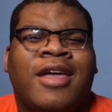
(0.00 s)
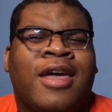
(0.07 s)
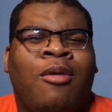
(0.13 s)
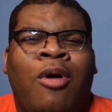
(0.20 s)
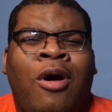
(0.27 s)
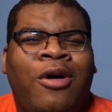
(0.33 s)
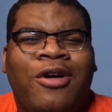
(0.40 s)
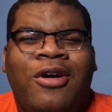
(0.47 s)
Okay,
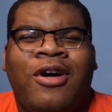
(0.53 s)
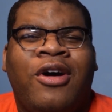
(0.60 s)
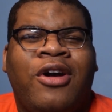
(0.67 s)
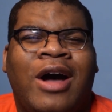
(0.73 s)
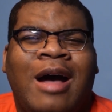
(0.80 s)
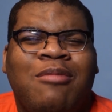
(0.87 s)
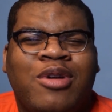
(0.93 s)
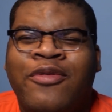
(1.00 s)
well, hold
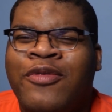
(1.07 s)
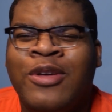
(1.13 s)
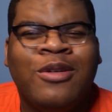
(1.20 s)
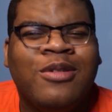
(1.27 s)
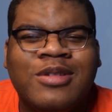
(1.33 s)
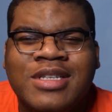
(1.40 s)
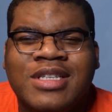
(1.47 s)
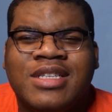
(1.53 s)
on. I'm
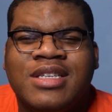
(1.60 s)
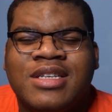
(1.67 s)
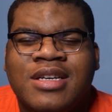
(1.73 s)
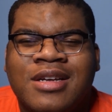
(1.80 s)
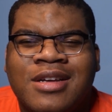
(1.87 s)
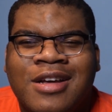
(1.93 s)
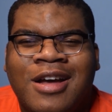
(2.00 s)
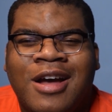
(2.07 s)
confused.
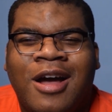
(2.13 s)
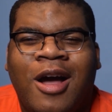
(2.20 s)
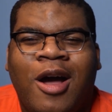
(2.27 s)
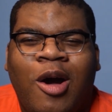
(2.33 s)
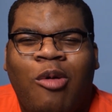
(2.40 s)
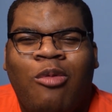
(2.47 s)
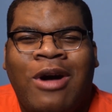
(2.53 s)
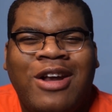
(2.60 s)

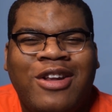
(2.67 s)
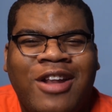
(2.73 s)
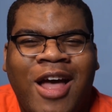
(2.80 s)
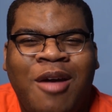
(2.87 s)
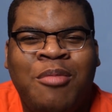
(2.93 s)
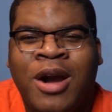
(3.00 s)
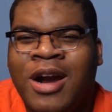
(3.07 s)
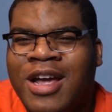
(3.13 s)
Why do
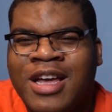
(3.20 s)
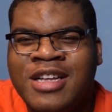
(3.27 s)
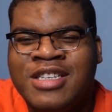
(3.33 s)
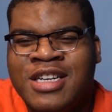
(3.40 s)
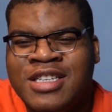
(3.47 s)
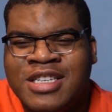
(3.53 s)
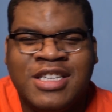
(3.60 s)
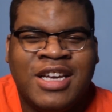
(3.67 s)
the American
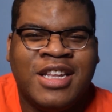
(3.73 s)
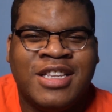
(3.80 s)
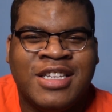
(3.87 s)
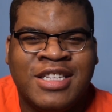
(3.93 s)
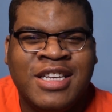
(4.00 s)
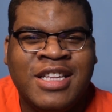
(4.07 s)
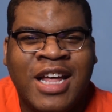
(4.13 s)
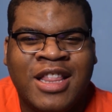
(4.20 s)
judges get the
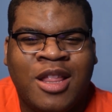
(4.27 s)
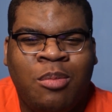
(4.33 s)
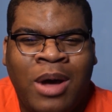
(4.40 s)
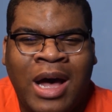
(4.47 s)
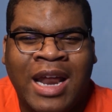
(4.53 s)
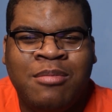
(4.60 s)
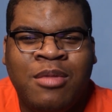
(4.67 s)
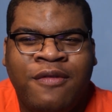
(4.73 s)
seat at the
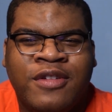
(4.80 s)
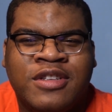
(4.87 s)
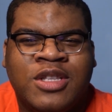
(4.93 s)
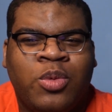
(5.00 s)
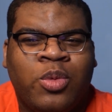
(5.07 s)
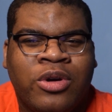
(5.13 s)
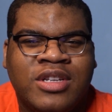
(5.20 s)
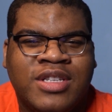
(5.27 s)
bottom if it's
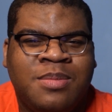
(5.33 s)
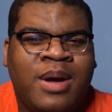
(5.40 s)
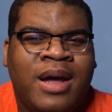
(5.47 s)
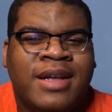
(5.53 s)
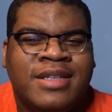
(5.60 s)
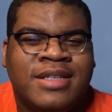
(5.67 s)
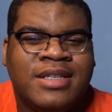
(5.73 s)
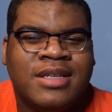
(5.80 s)
the world's
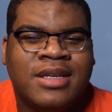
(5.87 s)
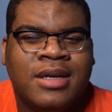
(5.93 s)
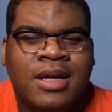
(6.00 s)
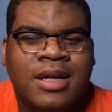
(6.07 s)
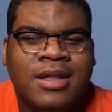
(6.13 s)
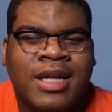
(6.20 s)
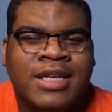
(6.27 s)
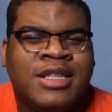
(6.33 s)
best?
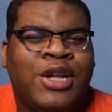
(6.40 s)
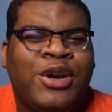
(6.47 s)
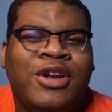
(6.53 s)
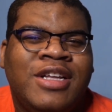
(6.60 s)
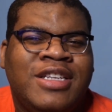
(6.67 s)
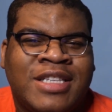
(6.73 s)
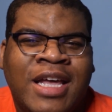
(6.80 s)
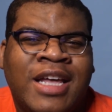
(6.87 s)
That's
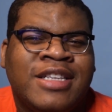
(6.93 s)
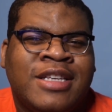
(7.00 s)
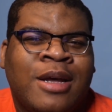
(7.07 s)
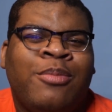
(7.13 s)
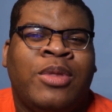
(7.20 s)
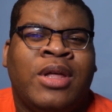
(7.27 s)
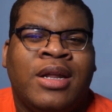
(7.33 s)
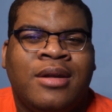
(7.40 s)
literally saying
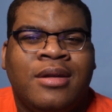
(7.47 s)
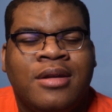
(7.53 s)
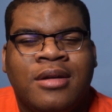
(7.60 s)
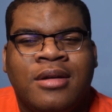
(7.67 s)
something.